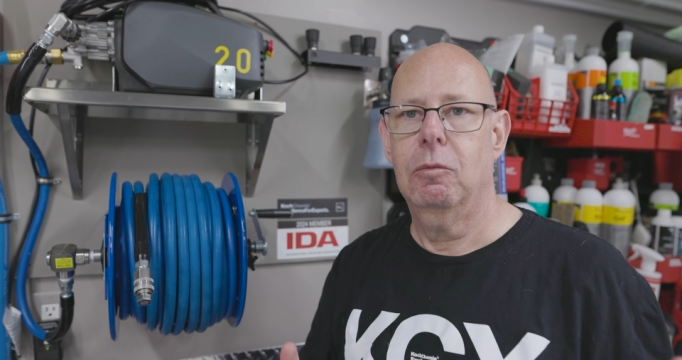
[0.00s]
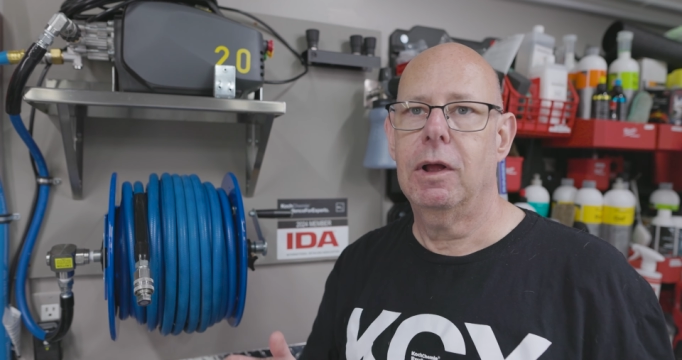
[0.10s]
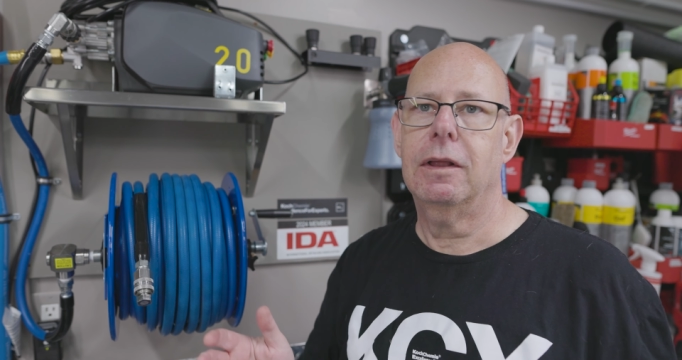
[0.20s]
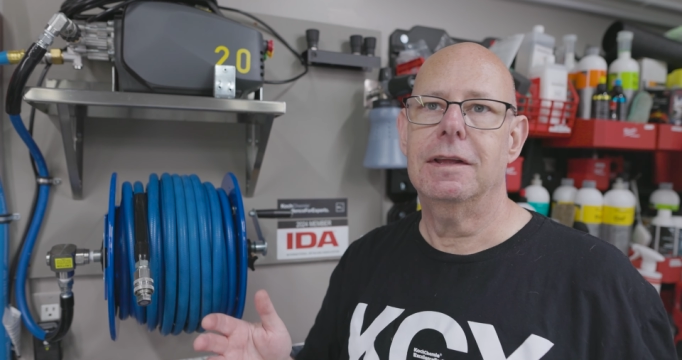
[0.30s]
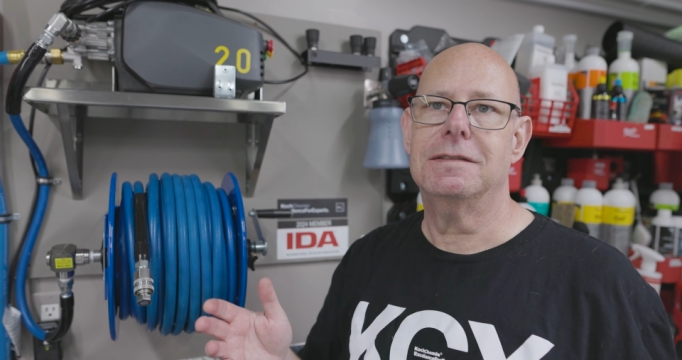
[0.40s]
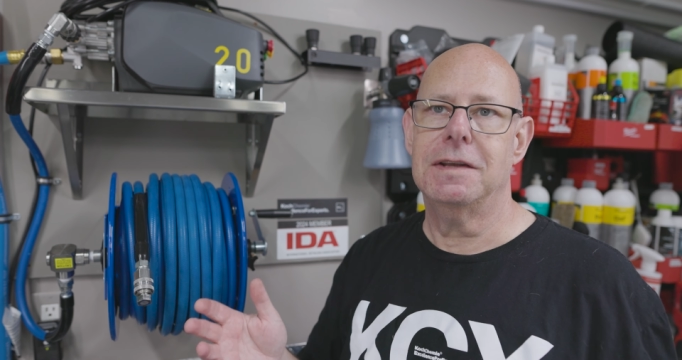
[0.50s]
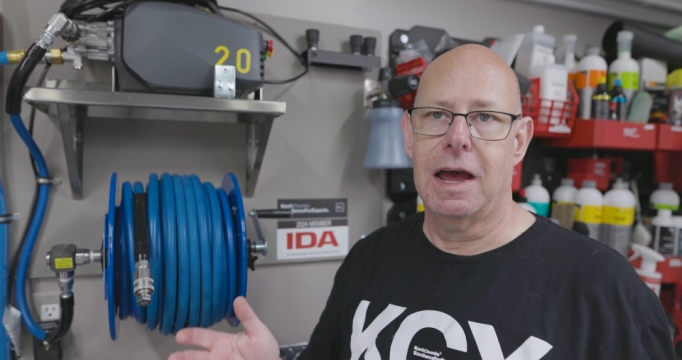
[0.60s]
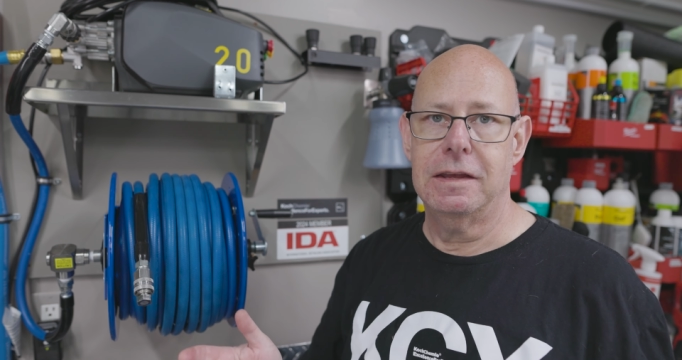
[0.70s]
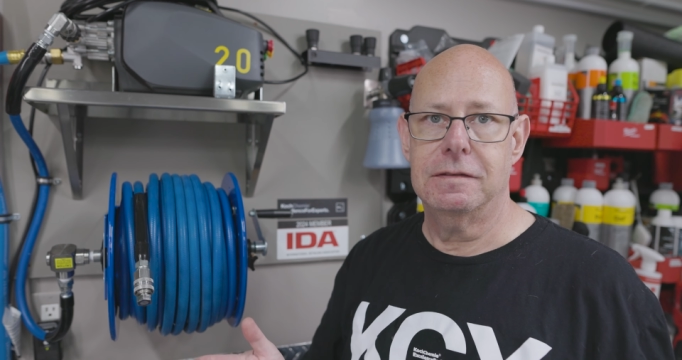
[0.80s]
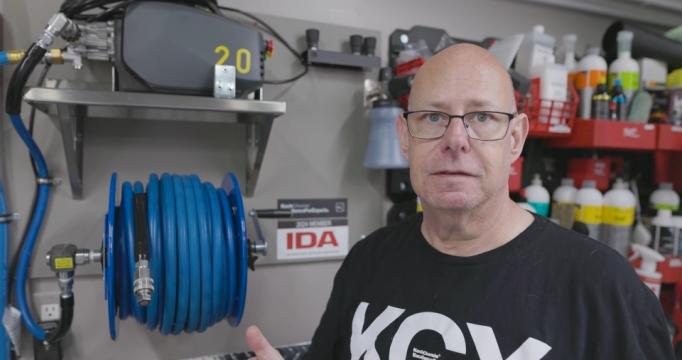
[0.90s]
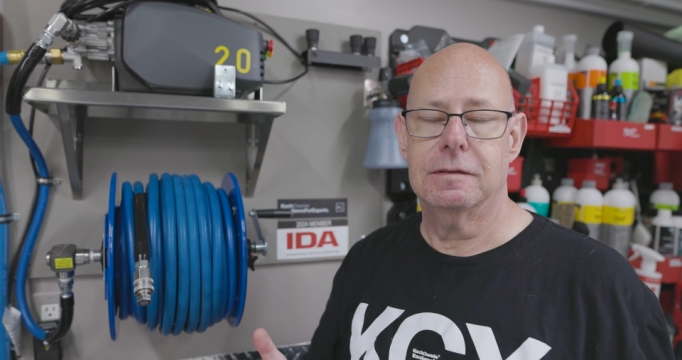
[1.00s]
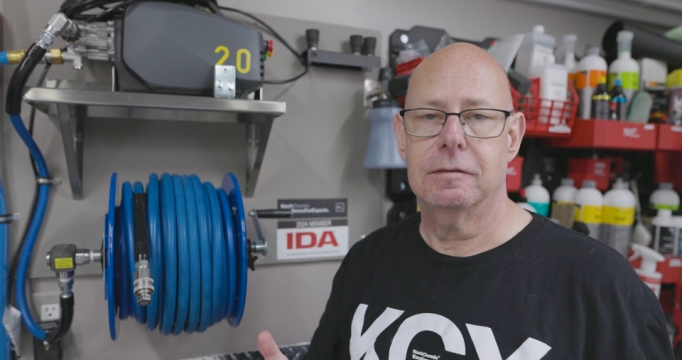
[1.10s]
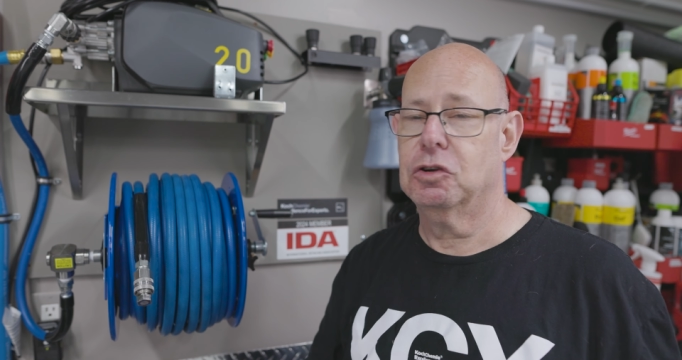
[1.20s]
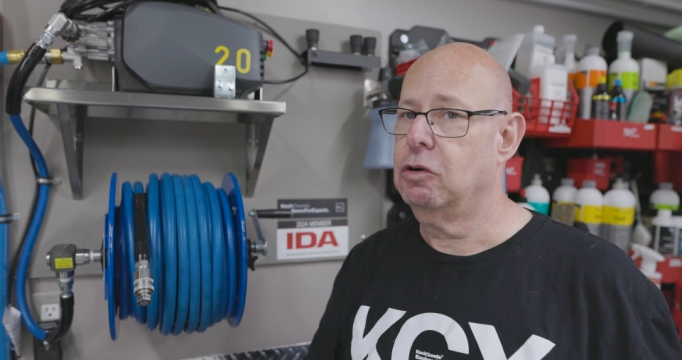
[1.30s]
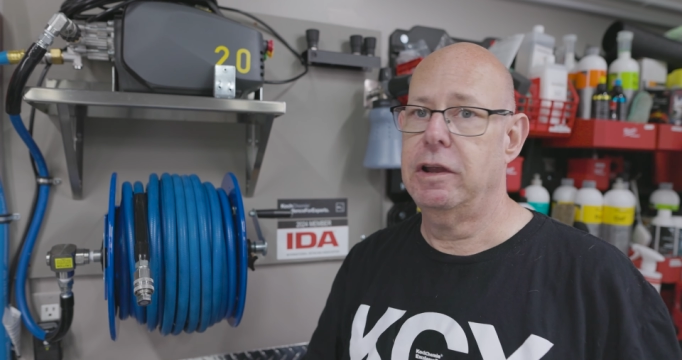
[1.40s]
Well, it's nice,
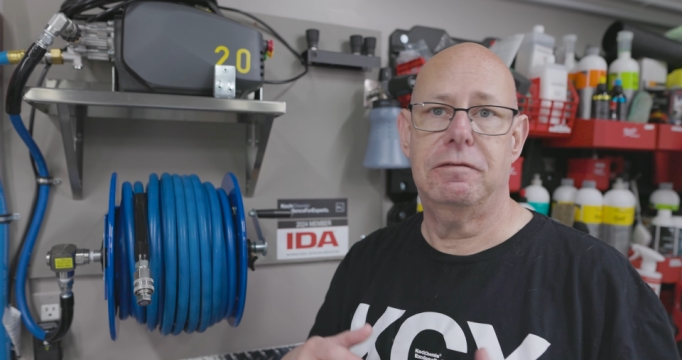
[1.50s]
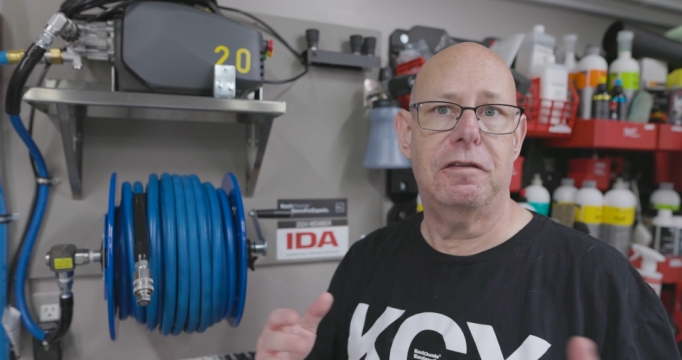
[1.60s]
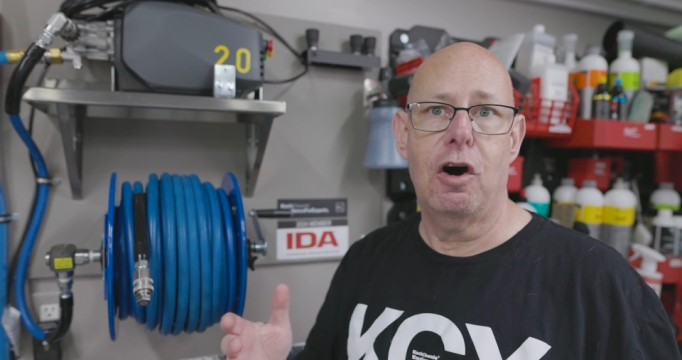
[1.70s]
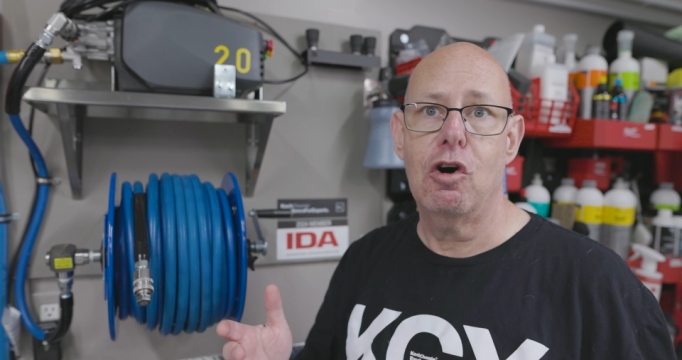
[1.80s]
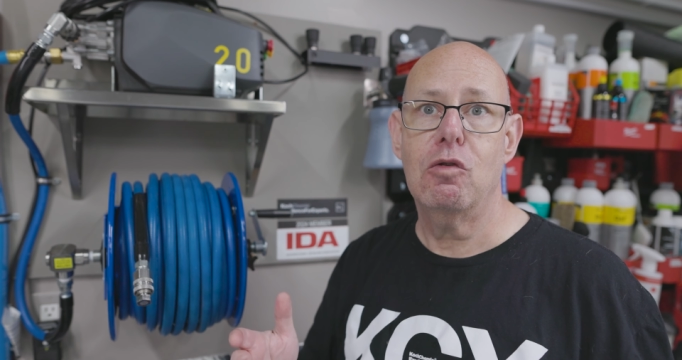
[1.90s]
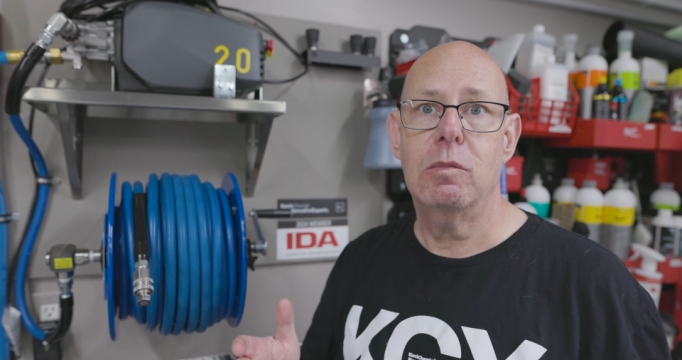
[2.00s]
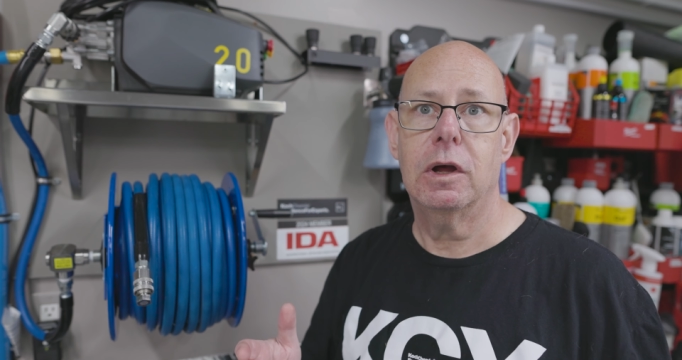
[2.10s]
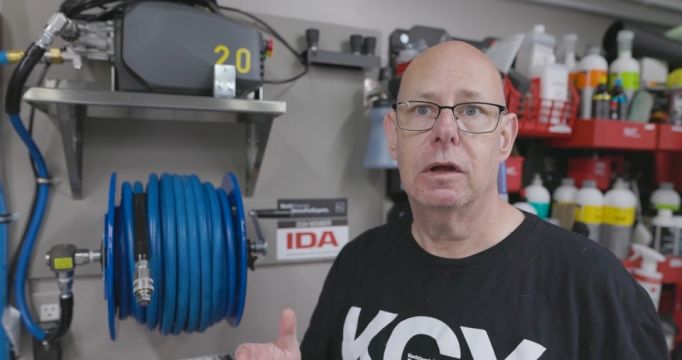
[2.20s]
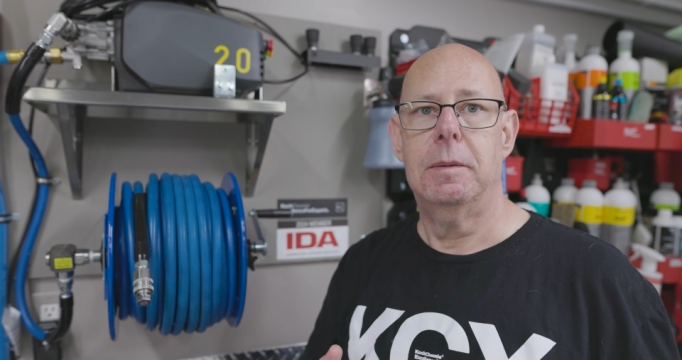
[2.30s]
great foam,